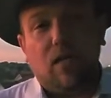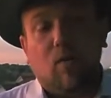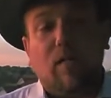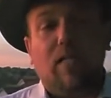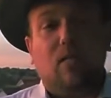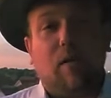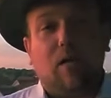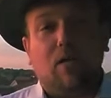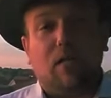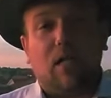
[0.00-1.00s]
We need to make
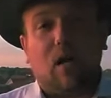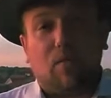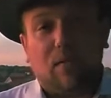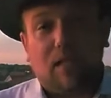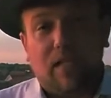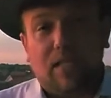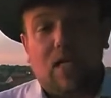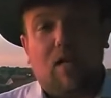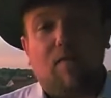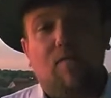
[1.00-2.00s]
sure that our police
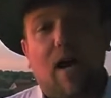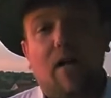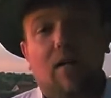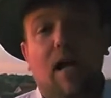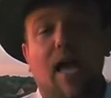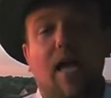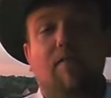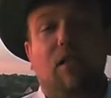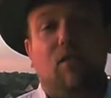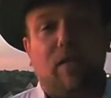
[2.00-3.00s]
and our fire
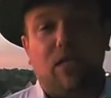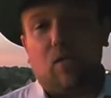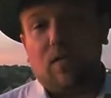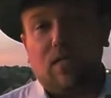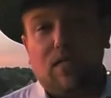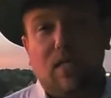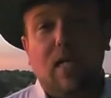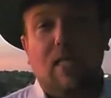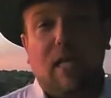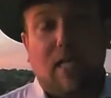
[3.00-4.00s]
have the resources
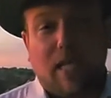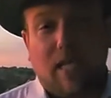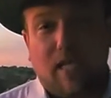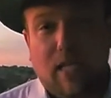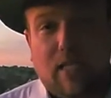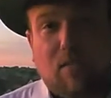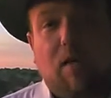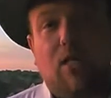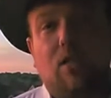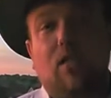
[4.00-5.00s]
that they need to
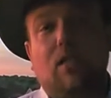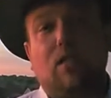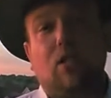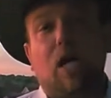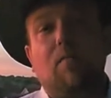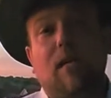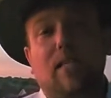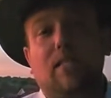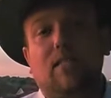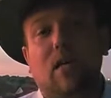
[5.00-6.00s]
make sure that the job
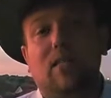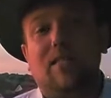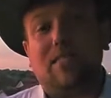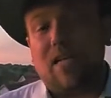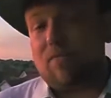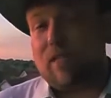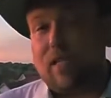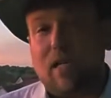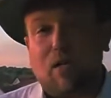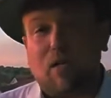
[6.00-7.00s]
gets done
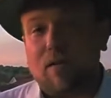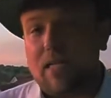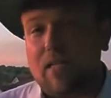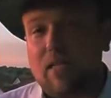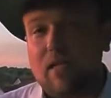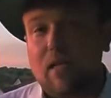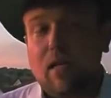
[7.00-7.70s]
safely and correctly.